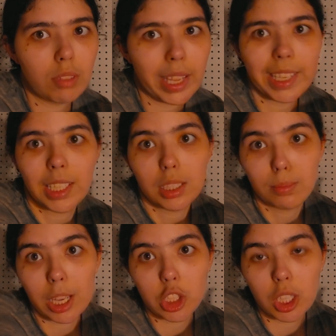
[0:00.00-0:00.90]
that his
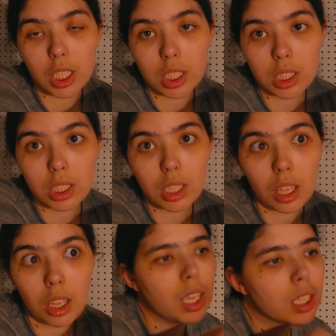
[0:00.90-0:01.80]
magic is.
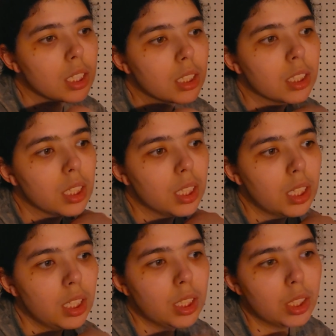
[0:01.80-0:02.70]
And
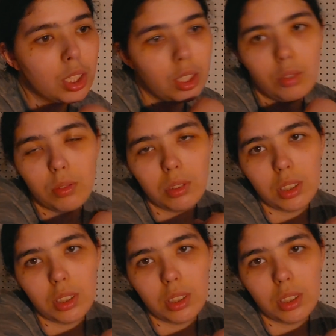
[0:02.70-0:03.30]
it's cute.